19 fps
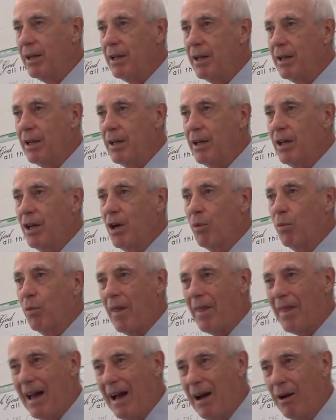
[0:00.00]
Amen.
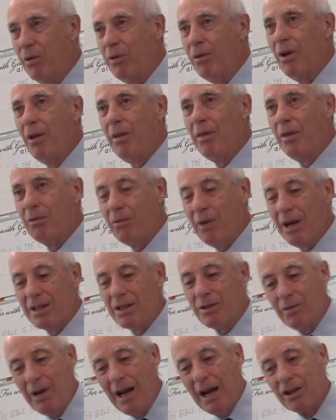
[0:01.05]
Without the
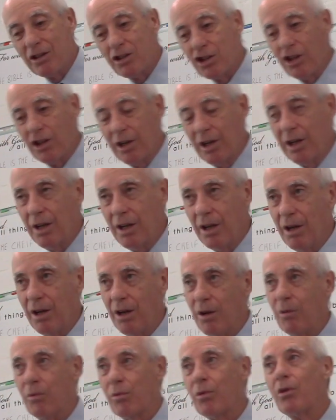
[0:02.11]
resurrection,
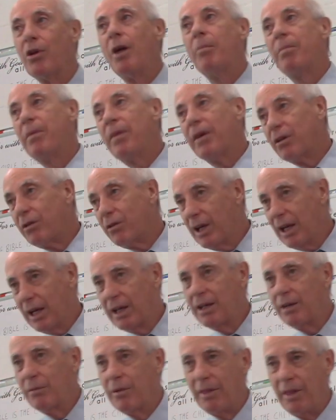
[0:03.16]
we're up the creek
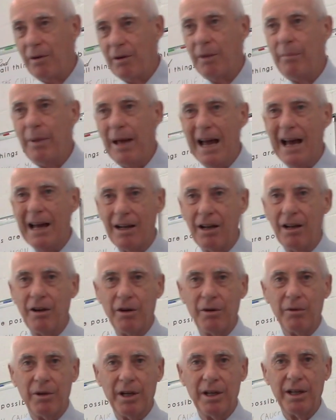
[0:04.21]
without a paddle,
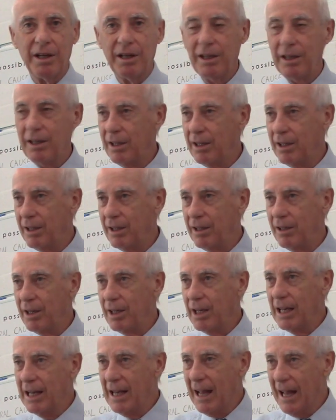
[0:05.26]
aren't we?
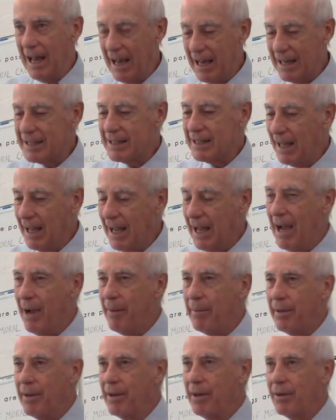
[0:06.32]
Mm-hmm. It has to
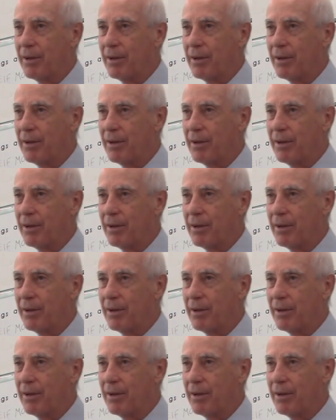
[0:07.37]
happen.